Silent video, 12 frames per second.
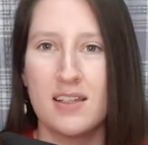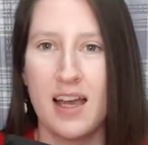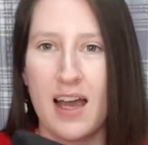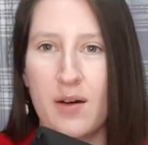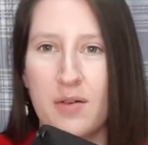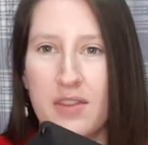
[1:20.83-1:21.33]

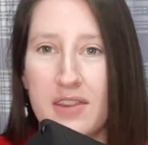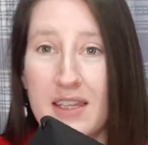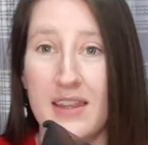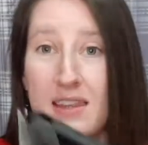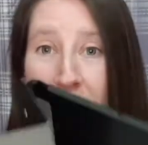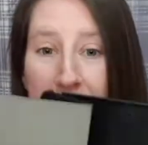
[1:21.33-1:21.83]
how
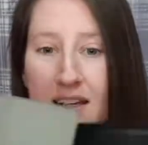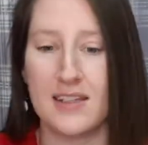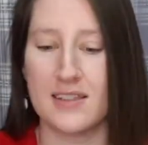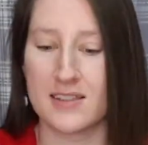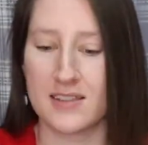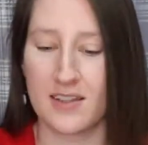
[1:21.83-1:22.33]
thin that
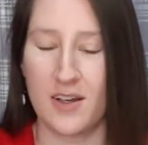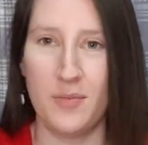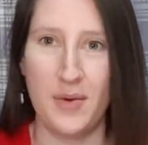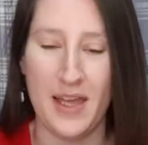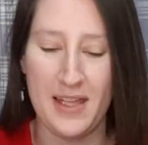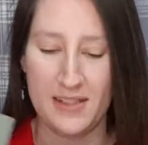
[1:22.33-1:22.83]
is
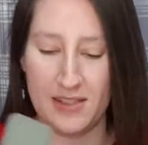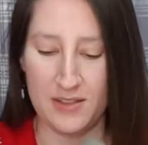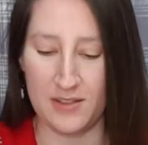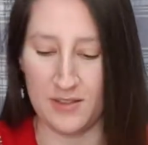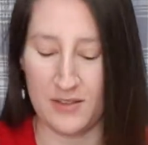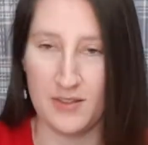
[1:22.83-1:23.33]
compared
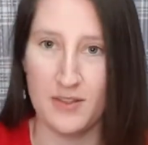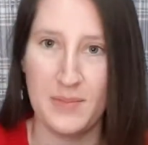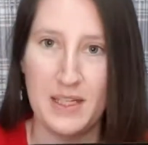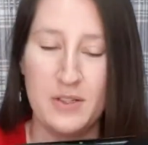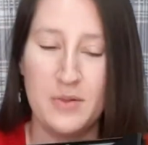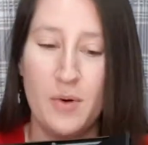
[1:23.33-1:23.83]
to
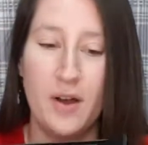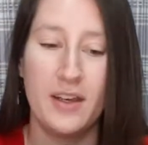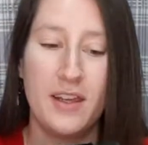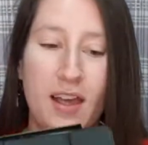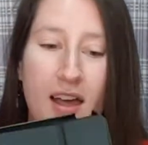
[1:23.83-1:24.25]
my new one.